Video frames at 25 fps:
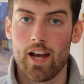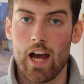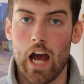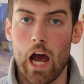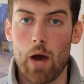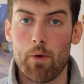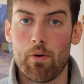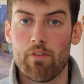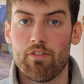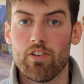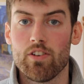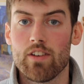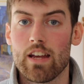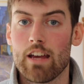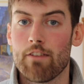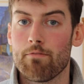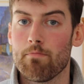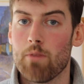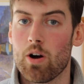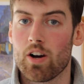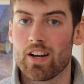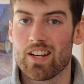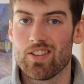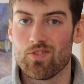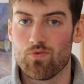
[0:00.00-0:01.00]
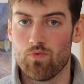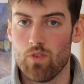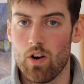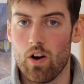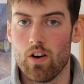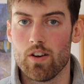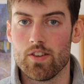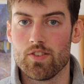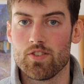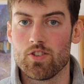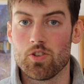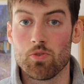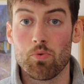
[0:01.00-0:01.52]
However, if markets
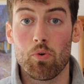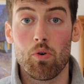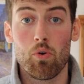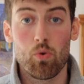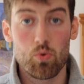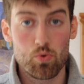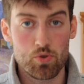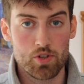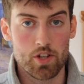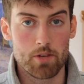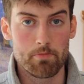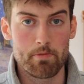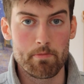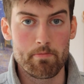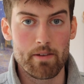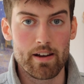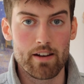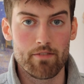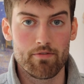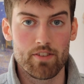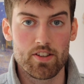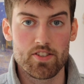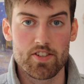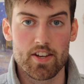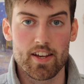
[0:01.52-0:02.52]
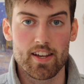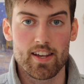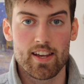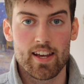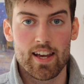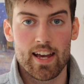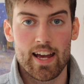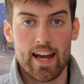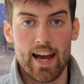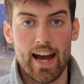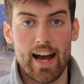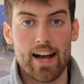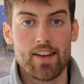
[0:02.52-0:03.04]
rise, you'll also be benefiting
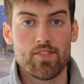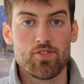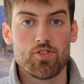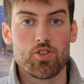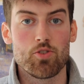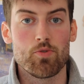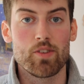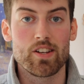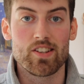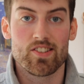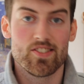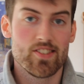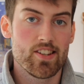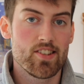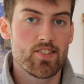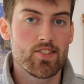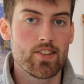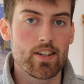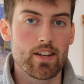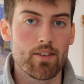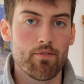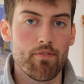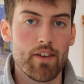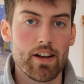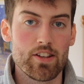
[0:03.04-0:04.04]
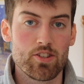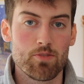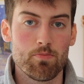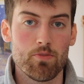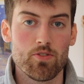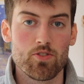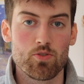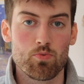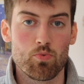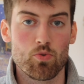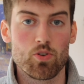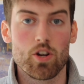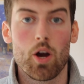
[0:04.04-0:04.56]
as your existing
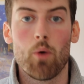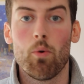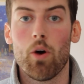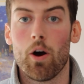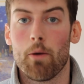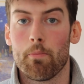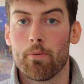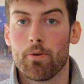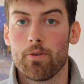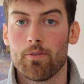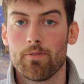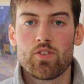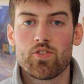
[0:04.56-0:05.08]
investments will go up.